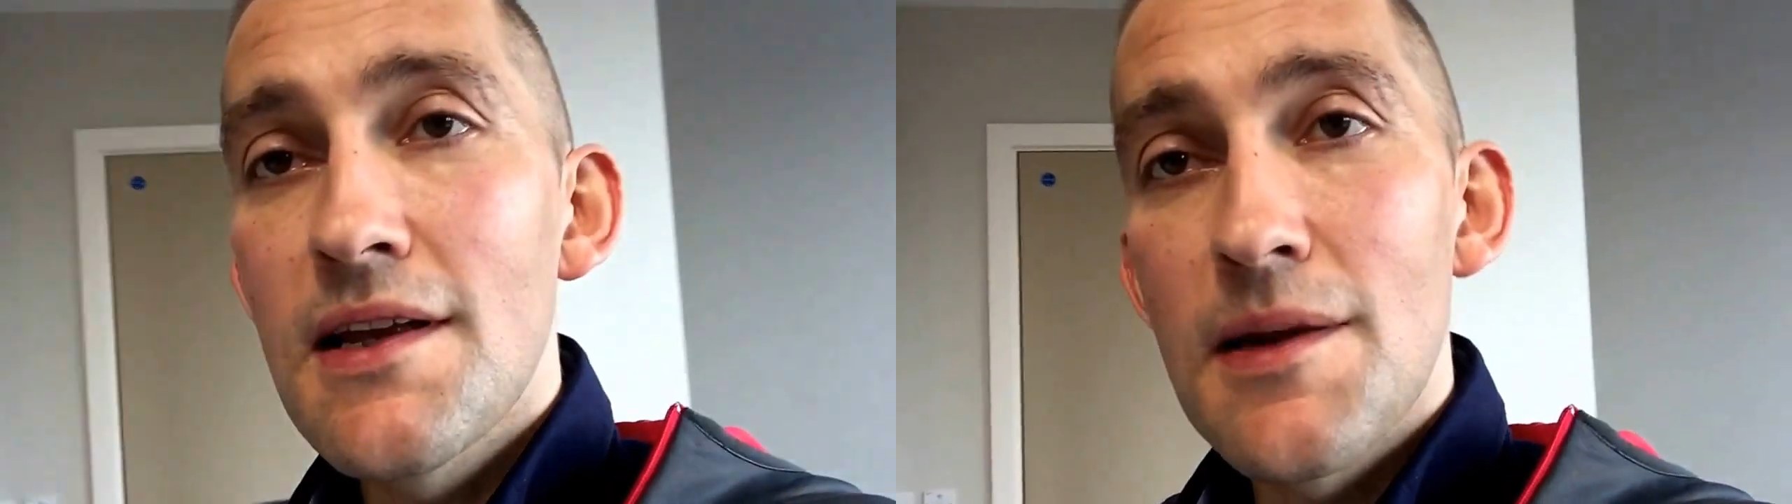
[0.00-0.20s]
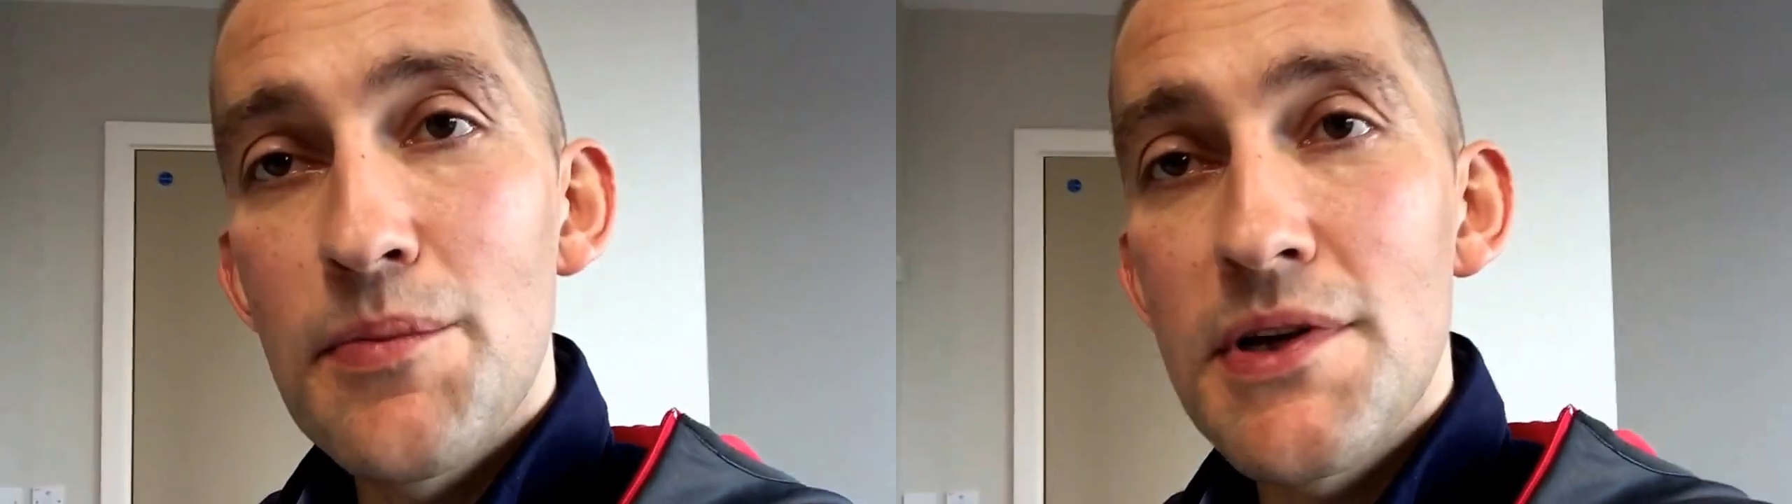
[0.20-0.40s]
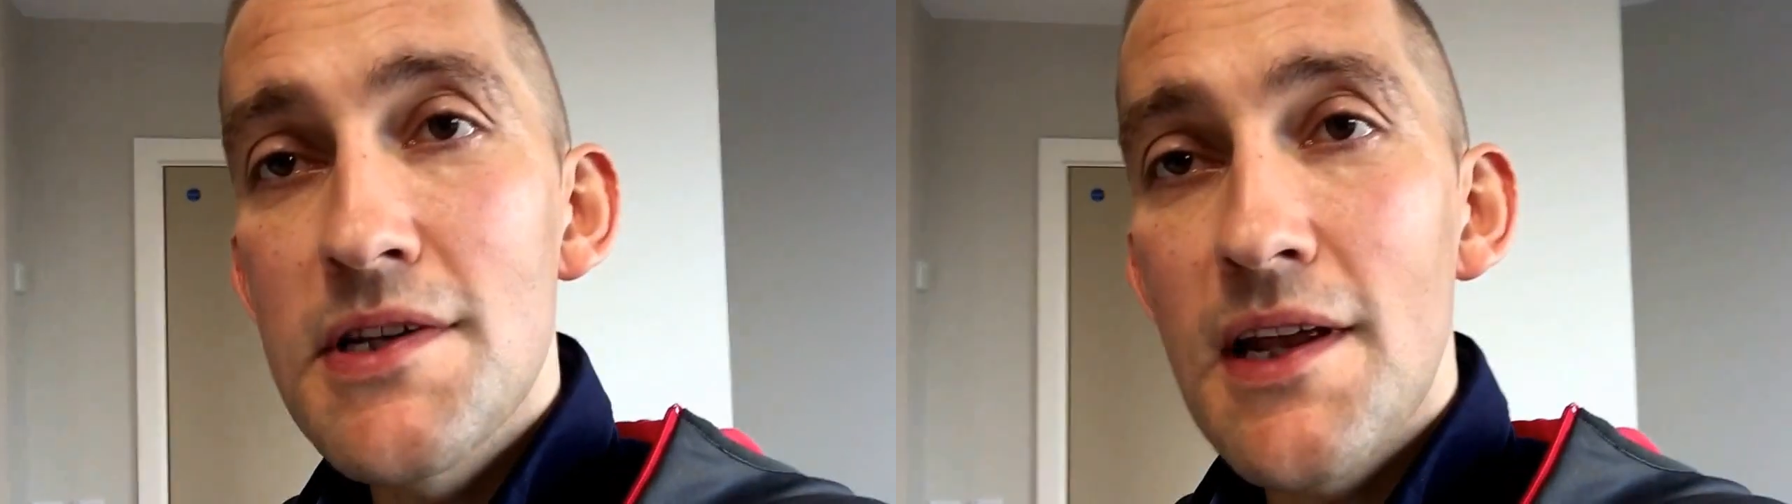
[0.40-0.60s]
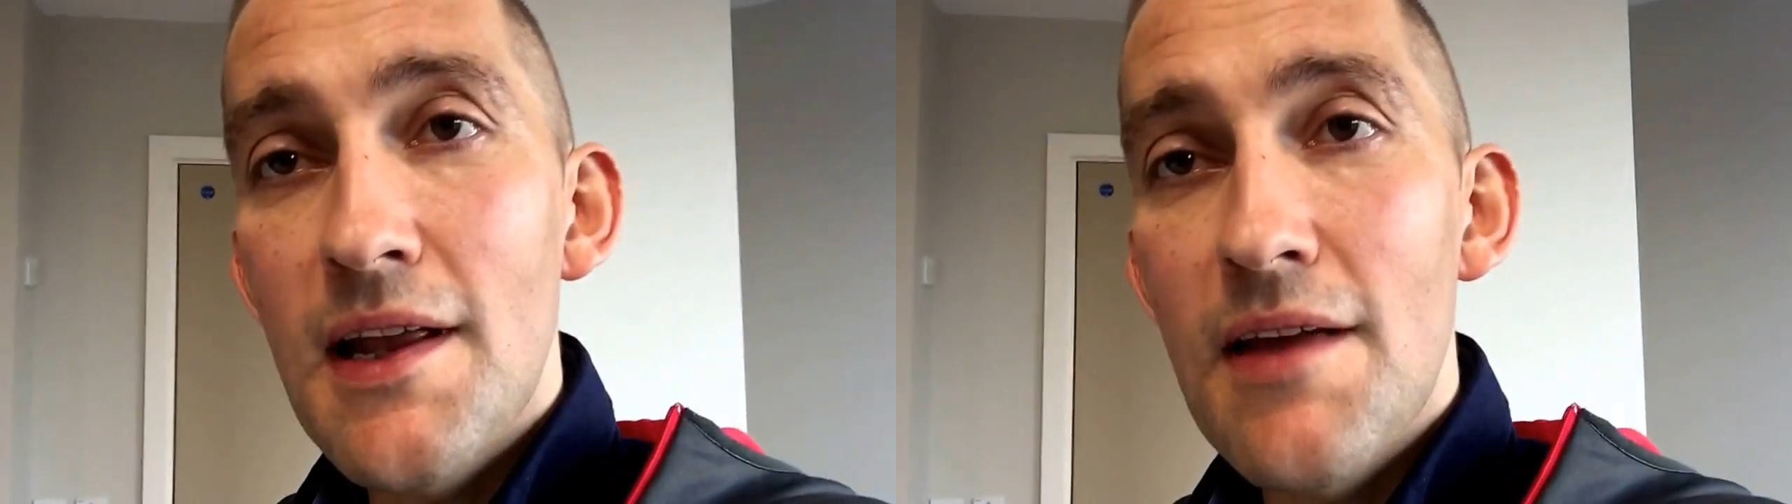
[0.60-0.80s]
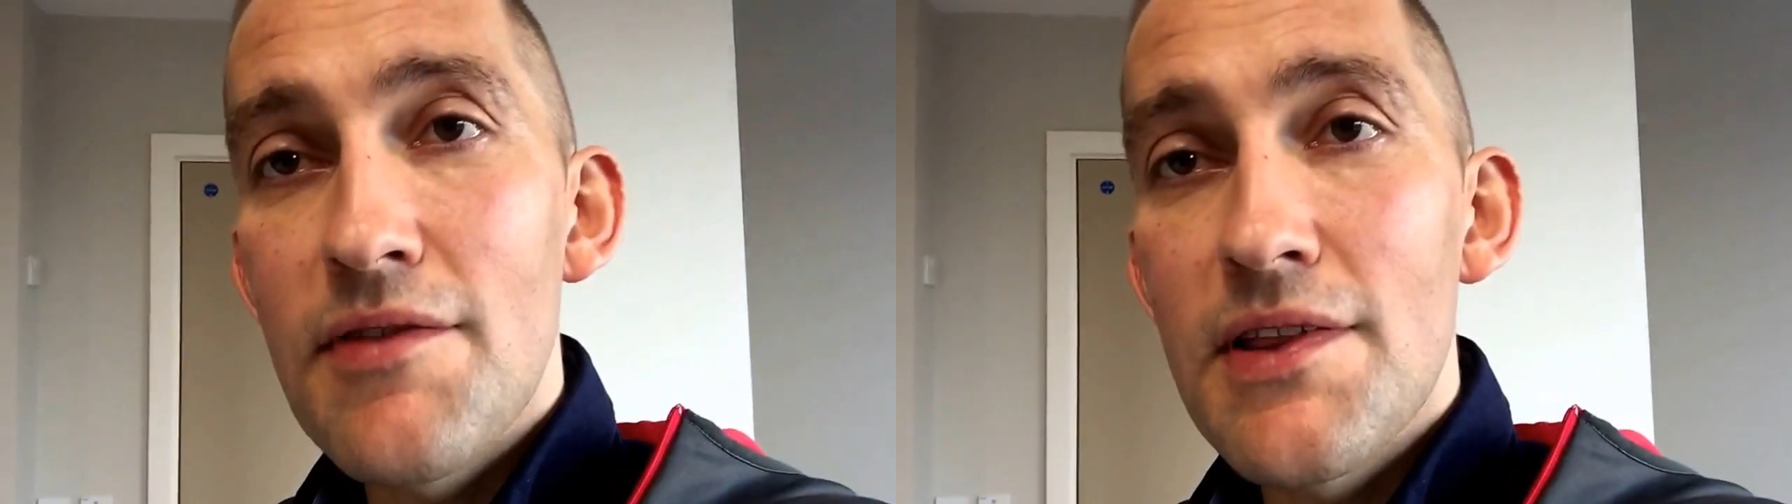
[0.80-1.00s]
and
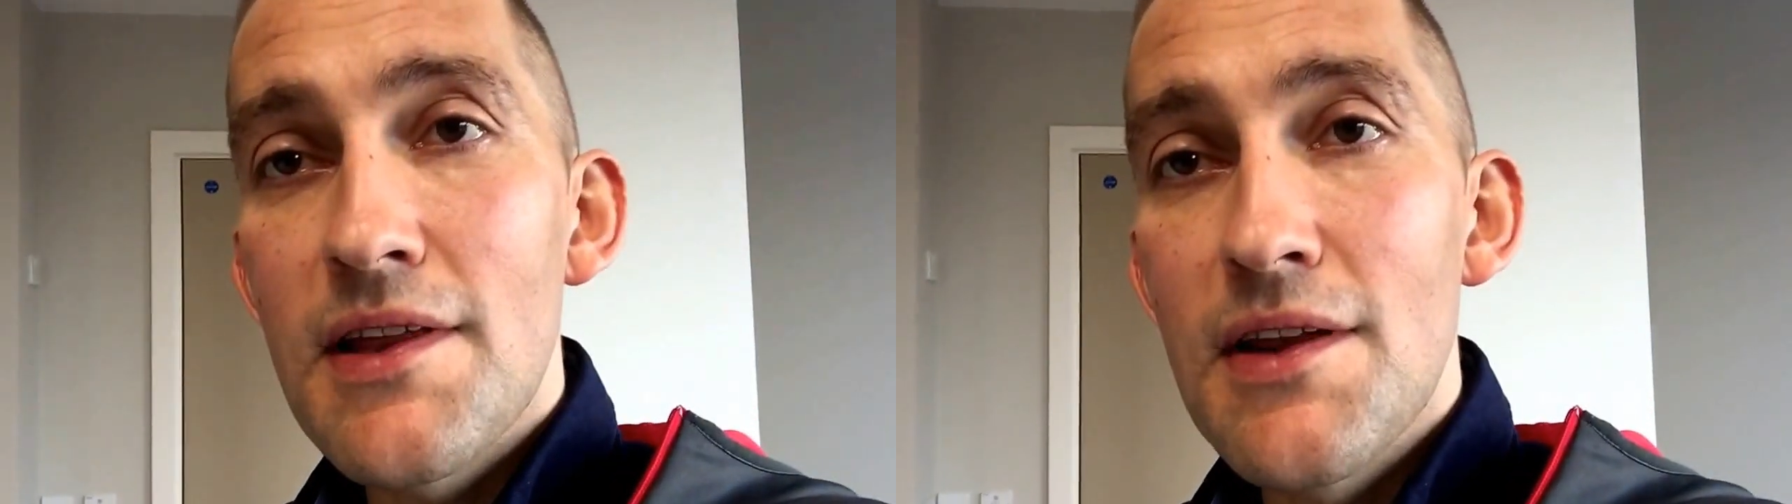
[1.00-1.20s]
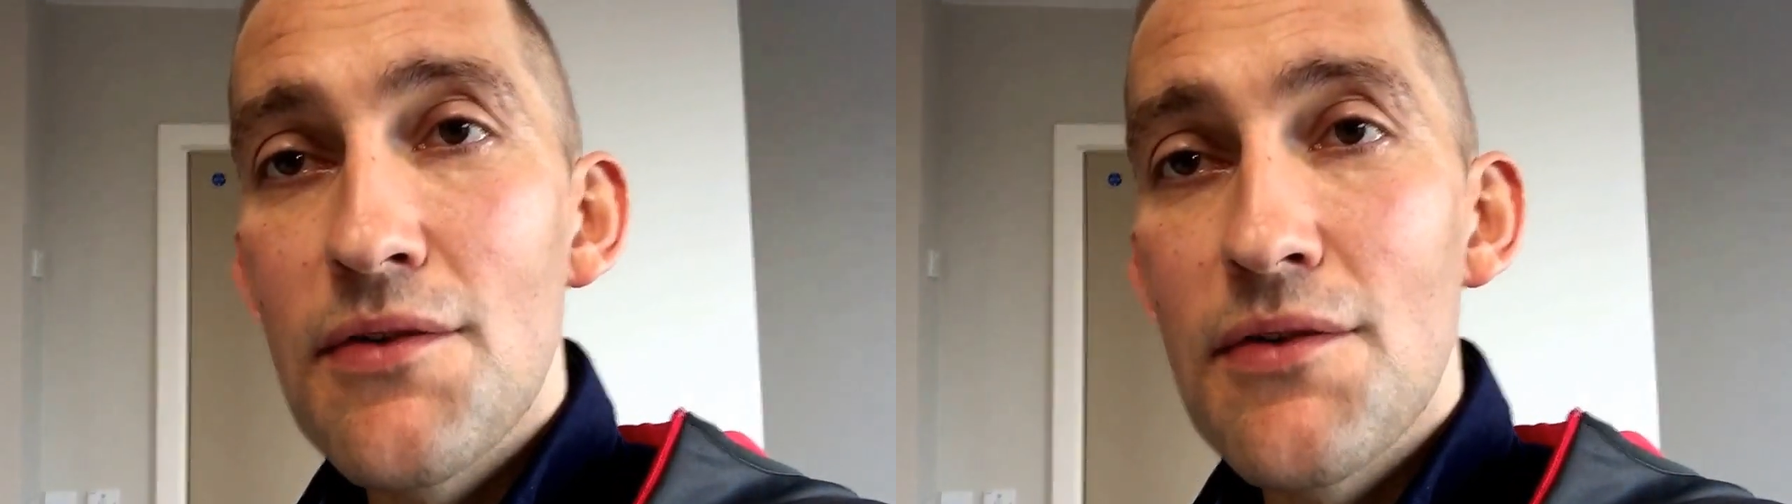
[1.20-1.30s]
appreciating everything